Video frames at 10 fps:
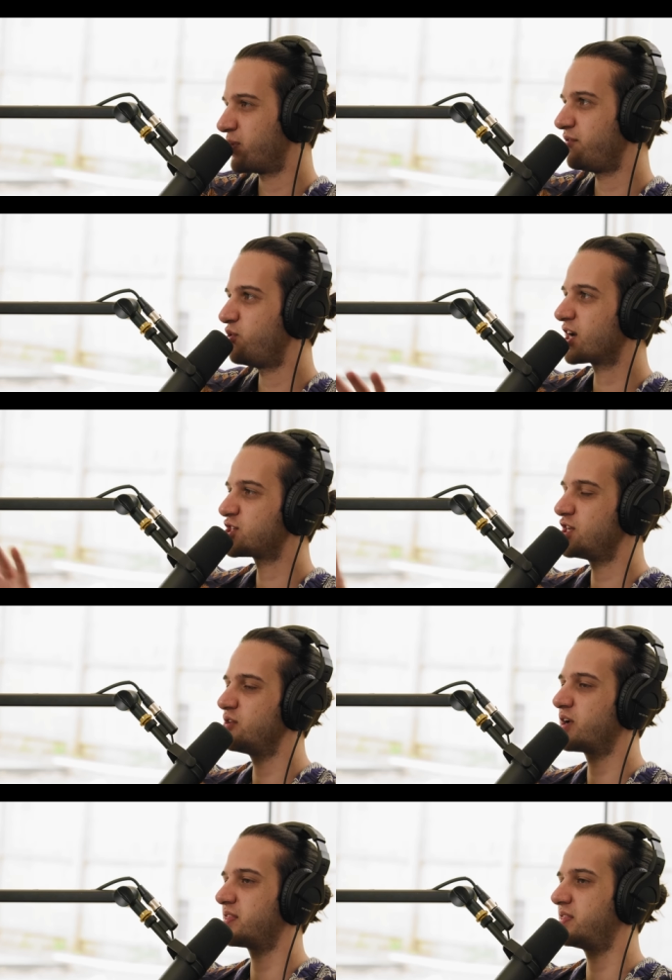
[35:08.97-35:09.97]
But if you actually
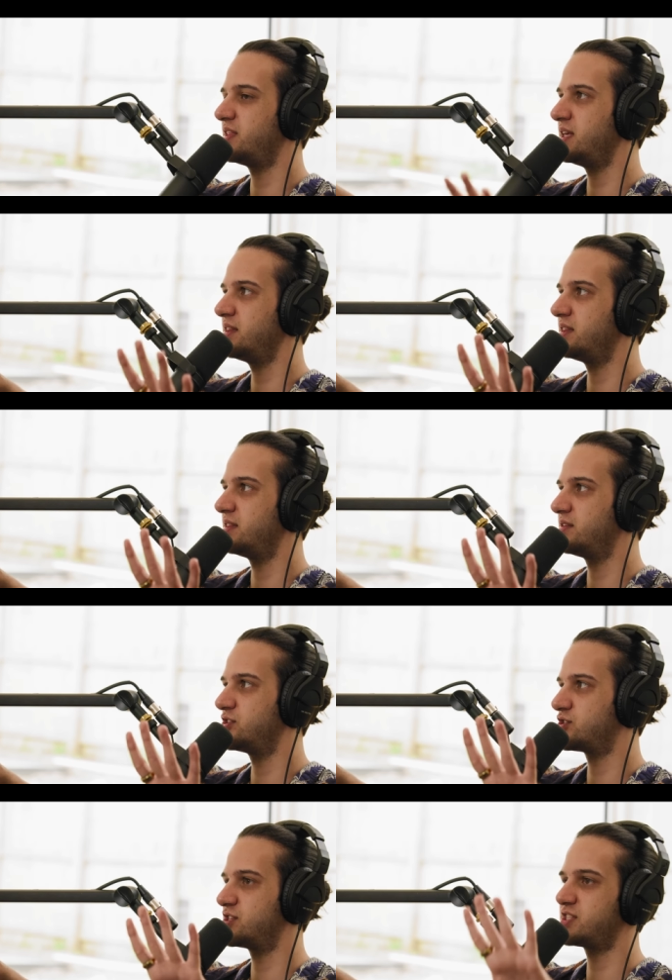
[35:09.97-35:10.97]
look at the
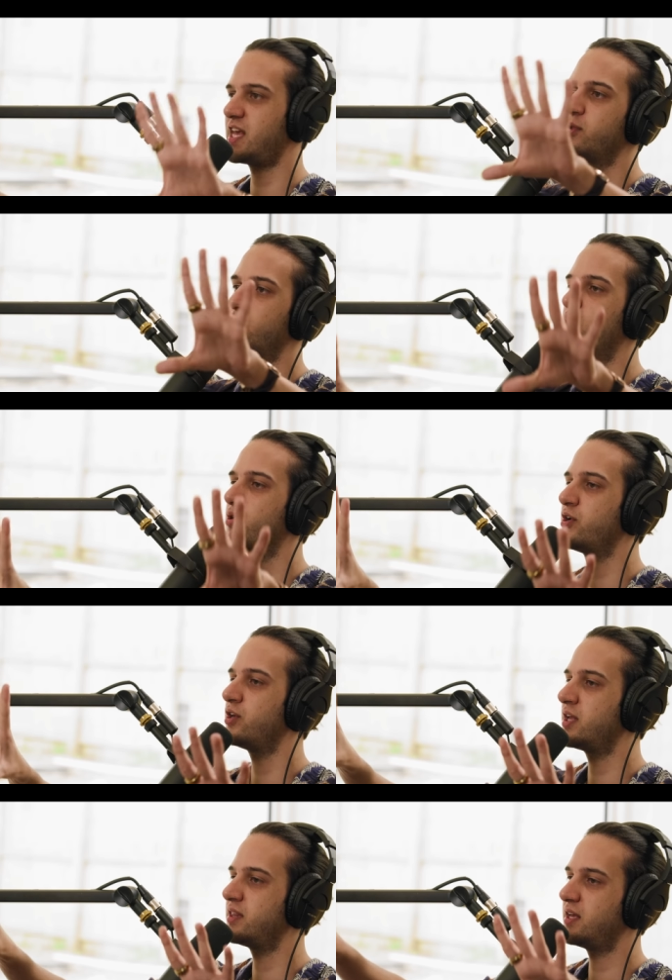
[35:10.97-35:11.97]
stable
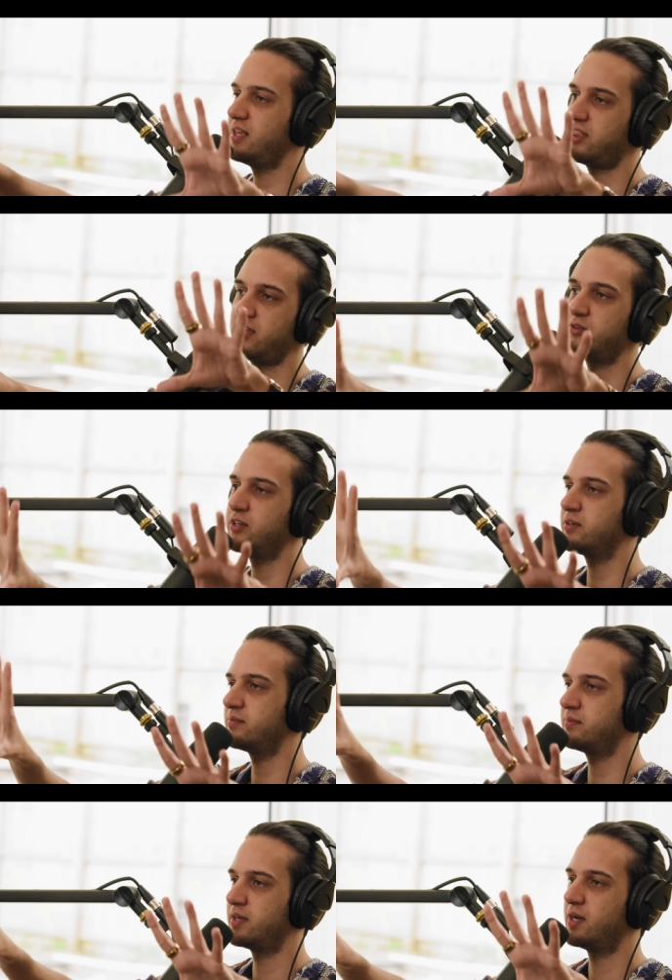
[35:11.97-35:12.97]
coin and the
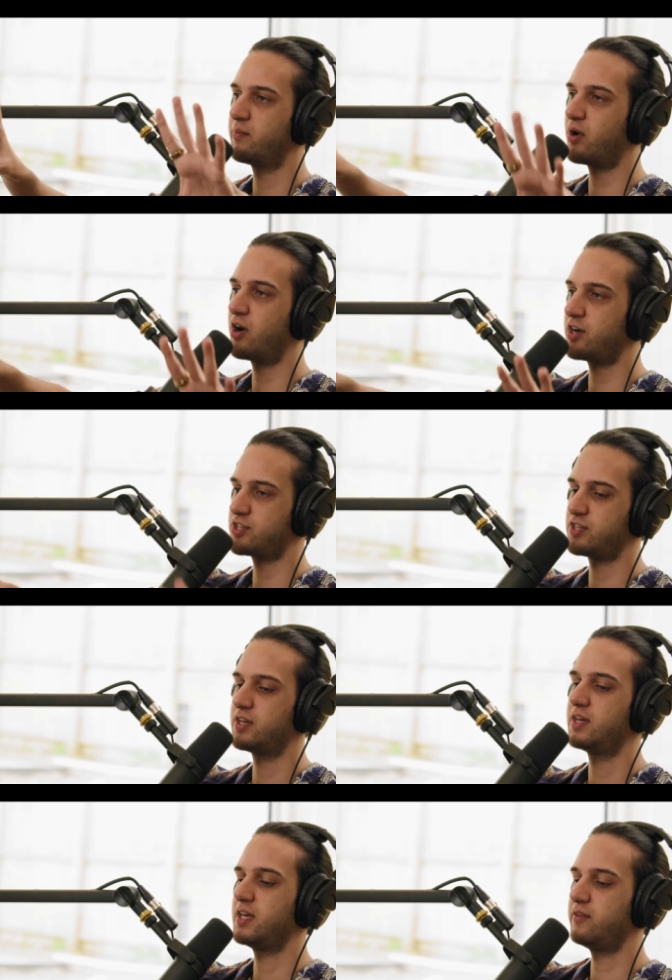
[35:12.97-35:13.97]
Ethereum parts,
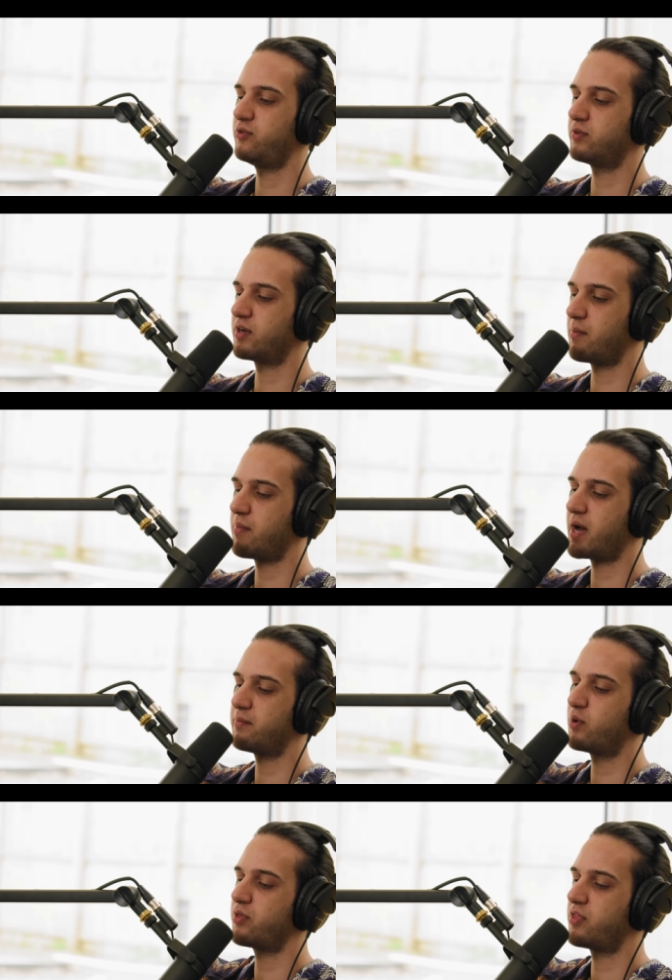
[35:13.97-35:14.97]
if you
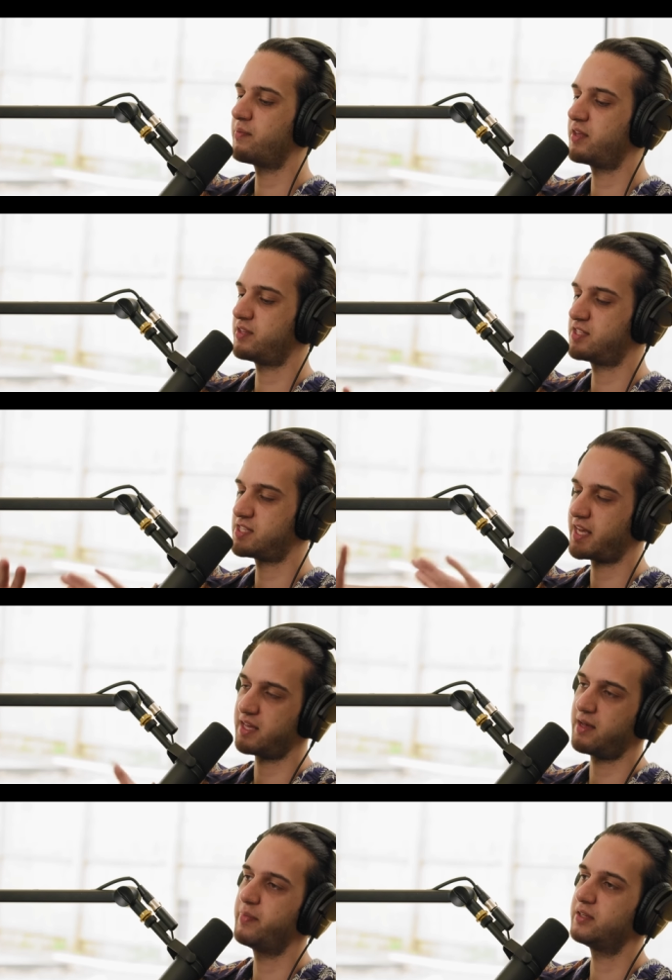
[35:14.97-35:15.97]
combine both of them, that it's like
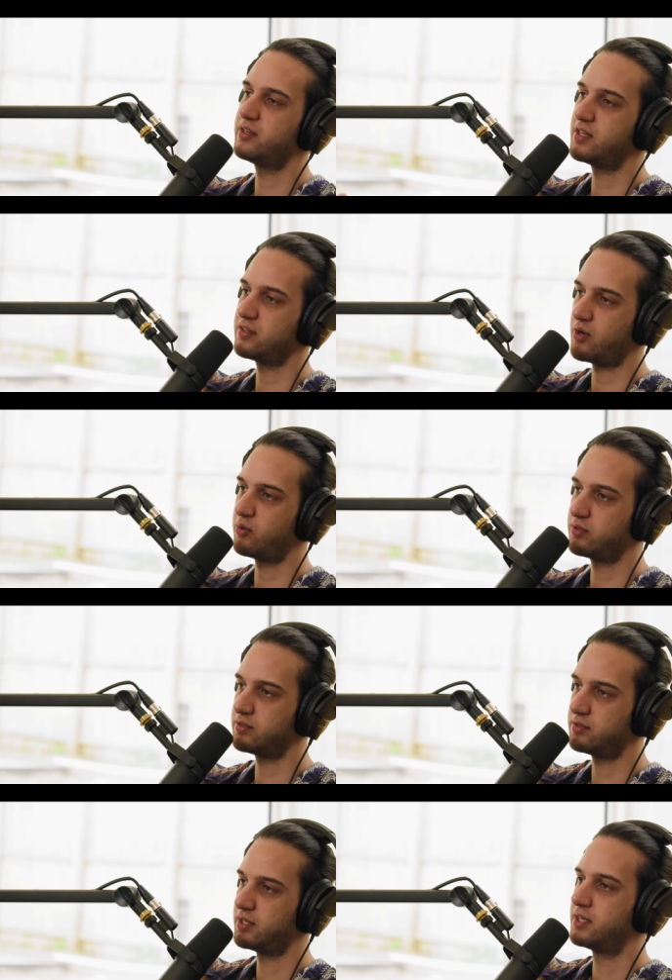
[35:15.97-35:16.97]
$1 billion in
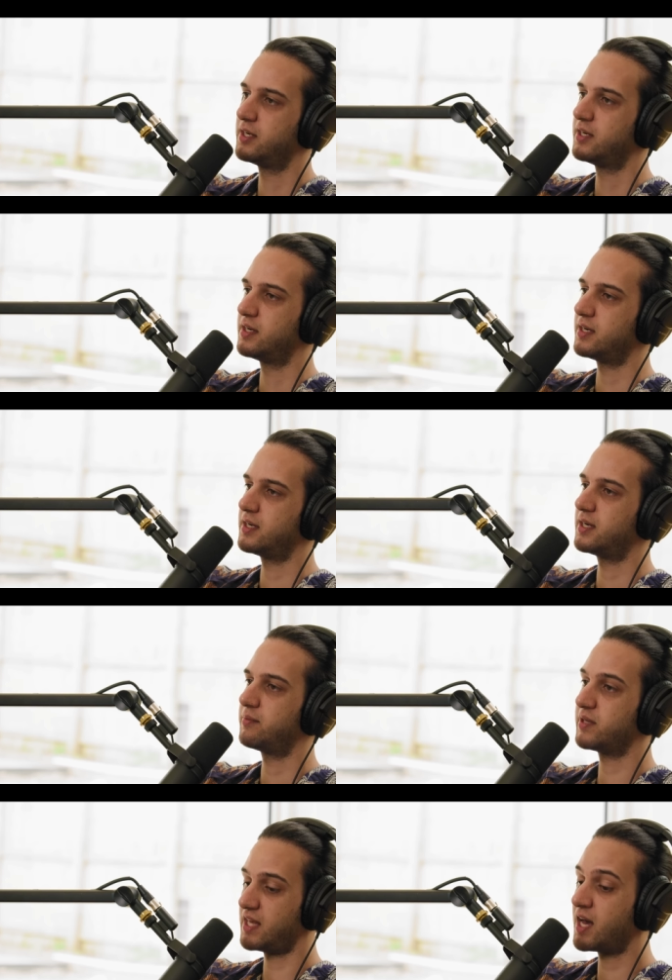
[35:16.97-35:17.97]
total.
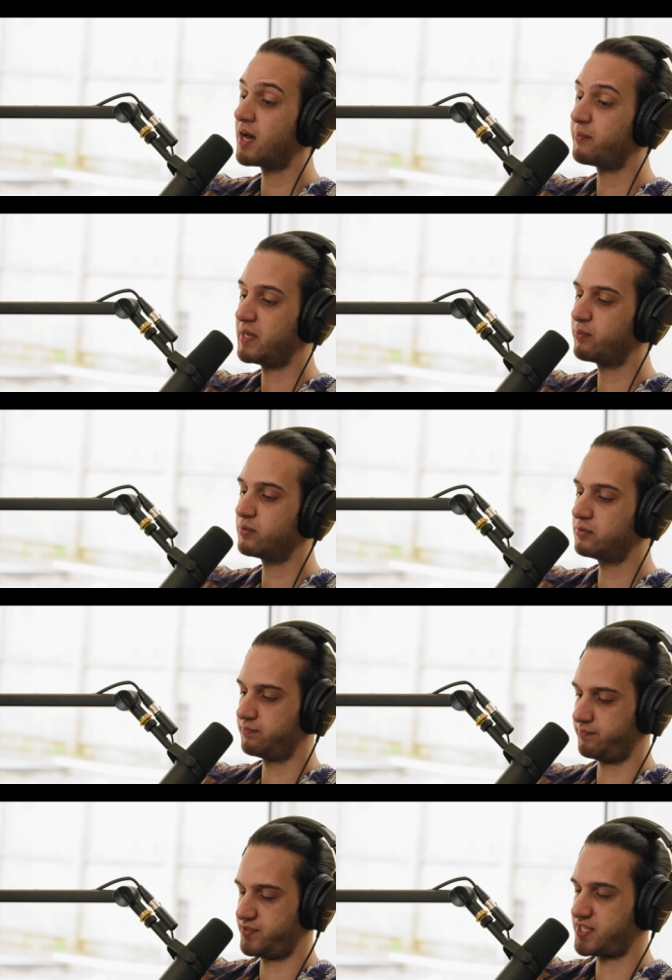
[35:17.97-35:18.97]
But
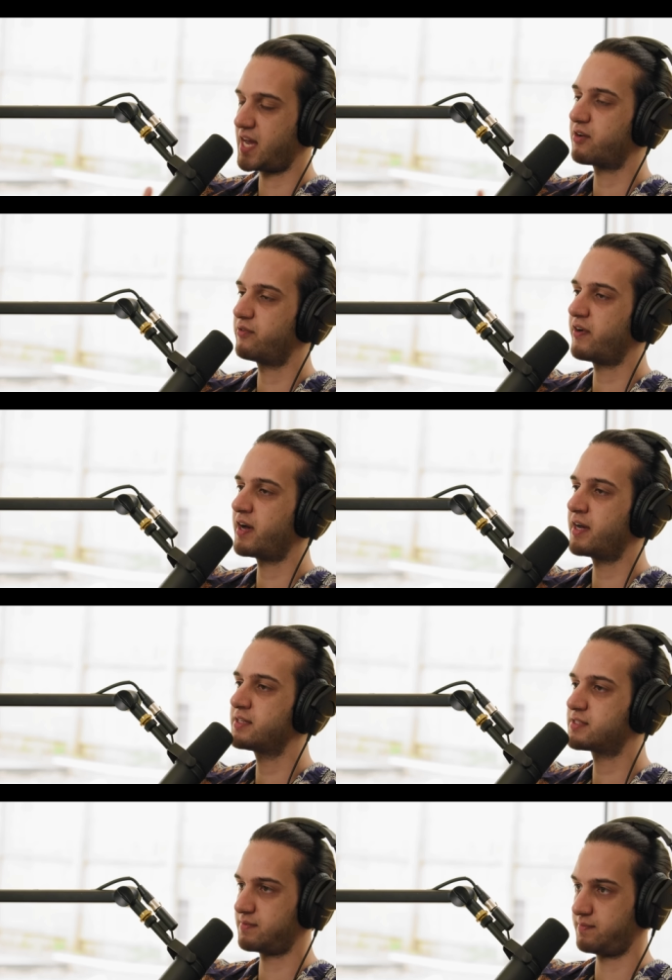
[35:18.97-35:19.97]
people
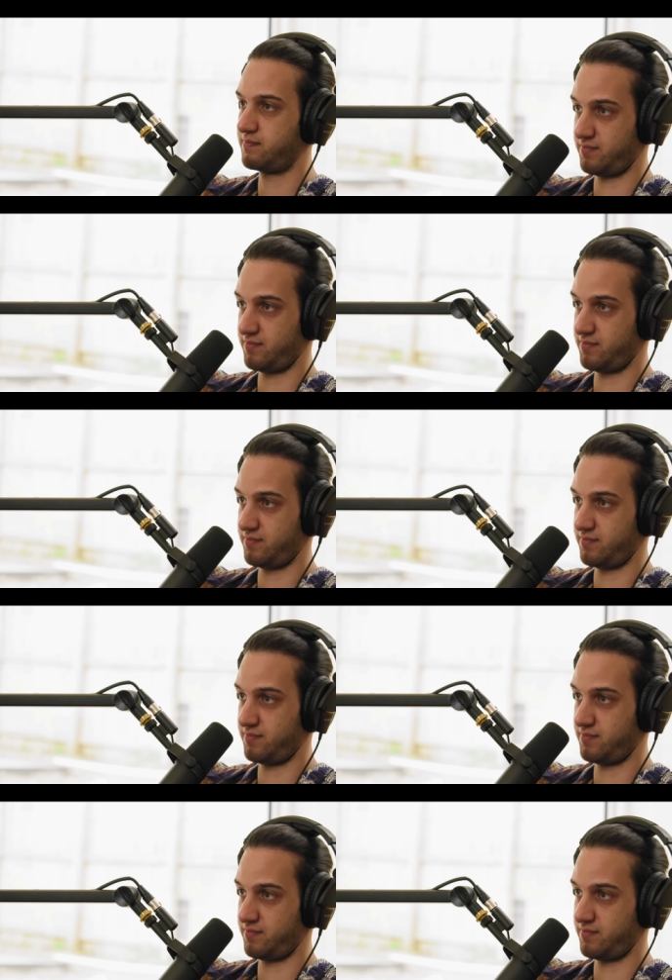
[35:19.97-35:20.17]
sacrificed.